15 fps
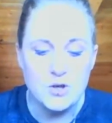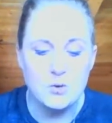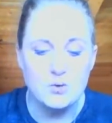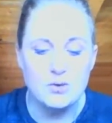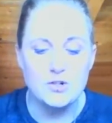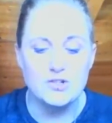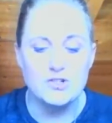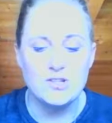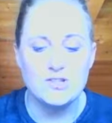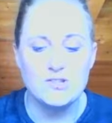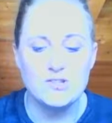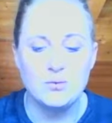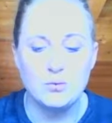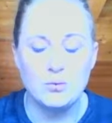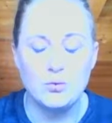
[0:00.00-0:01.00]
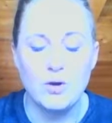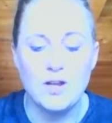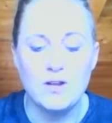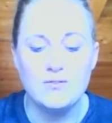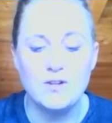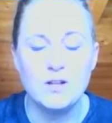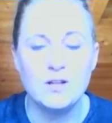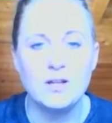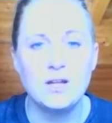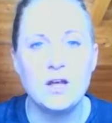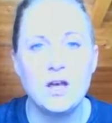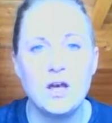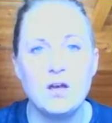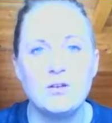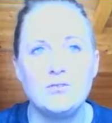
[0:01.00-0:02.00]
So there's this great
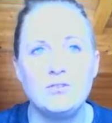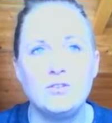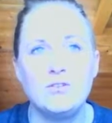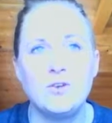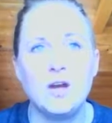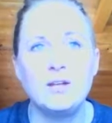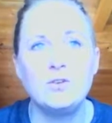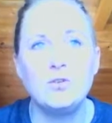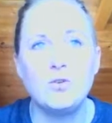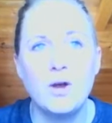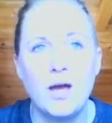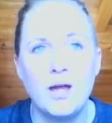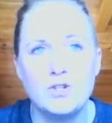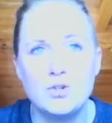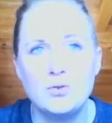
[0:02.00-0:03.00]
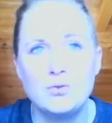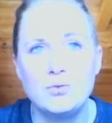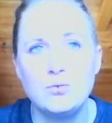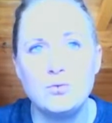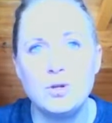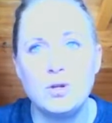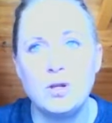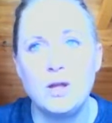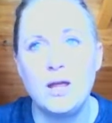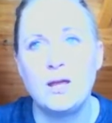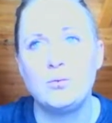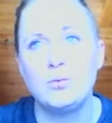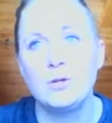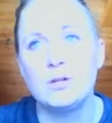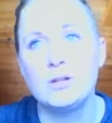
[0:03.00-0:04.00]
feeling of divine gratitude
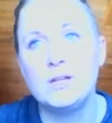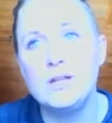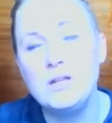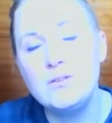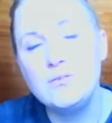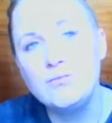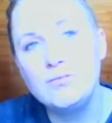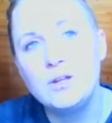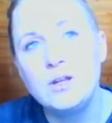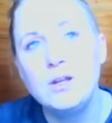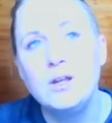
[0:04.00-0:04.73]
and relief.